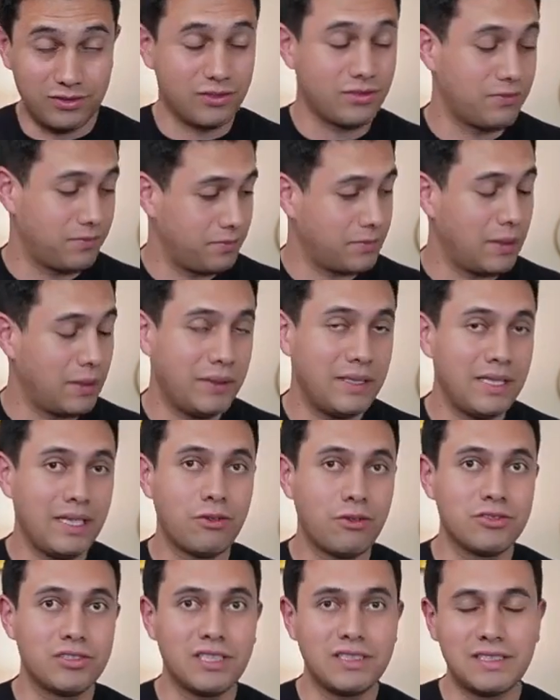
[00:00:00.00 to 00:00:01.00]
keeping the
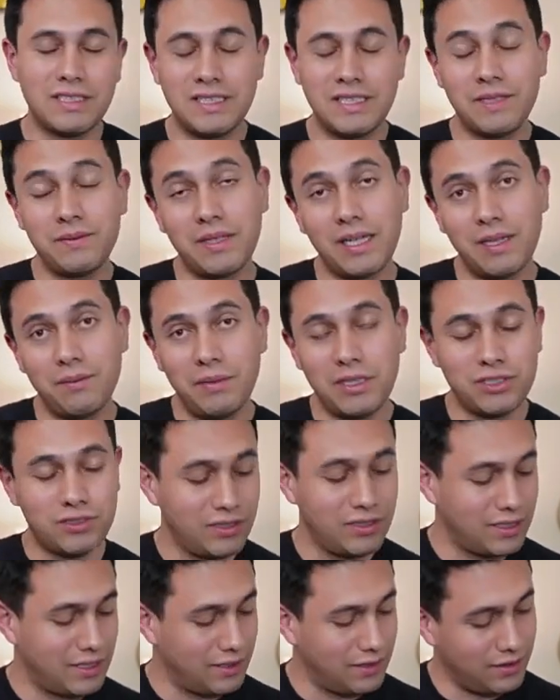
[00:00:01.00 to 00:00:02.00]
consistency that I
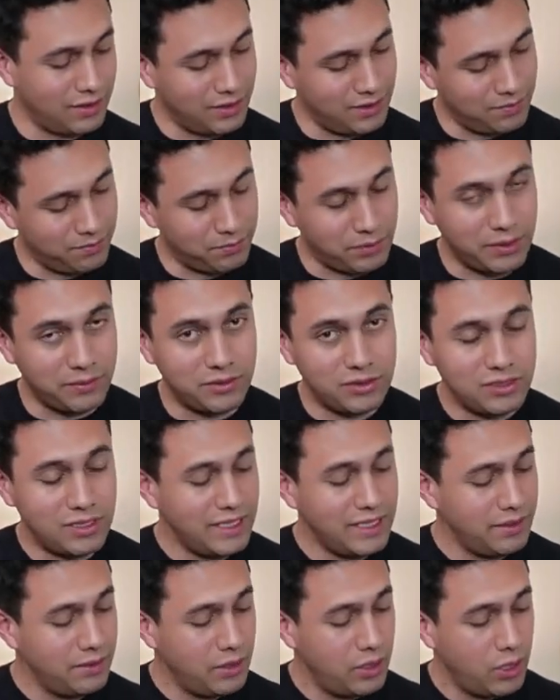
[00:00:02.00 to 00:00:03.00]
mentioned in the, previously,
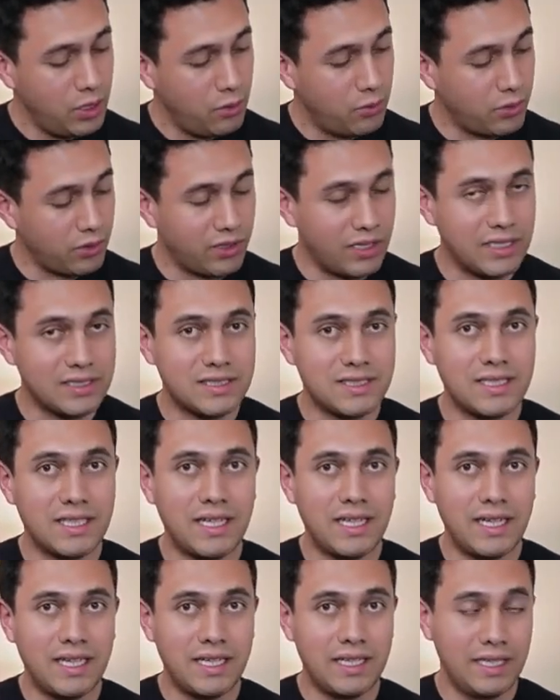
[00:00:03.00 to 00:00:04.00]
we're going to
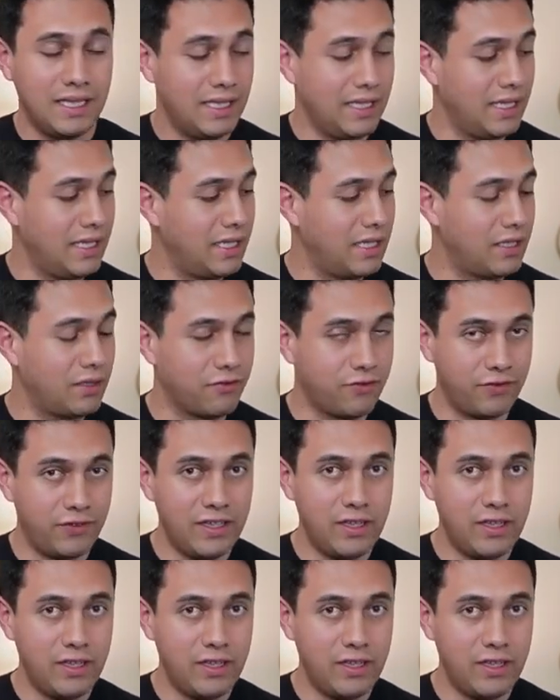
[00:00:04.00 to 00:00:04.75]
stay in 5th